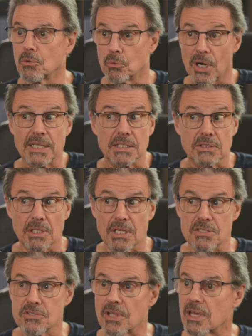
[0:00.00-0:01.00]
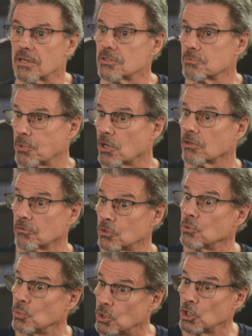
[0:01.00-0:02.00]
We'll recognize that as part of
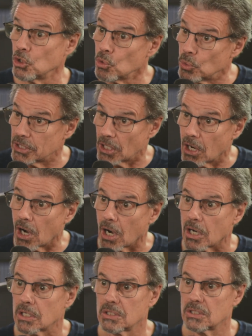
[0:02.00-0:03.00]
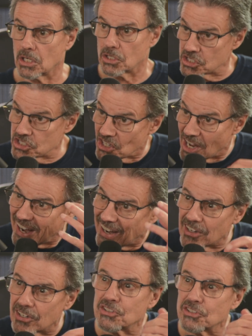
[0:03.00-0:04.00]
who we are, our
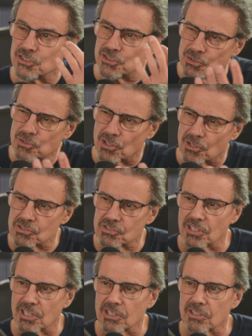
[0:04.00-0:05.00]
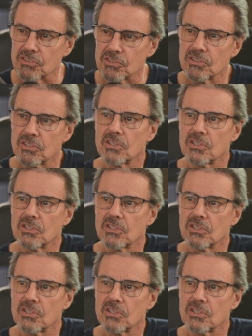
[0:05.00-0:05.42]
desire to do those things.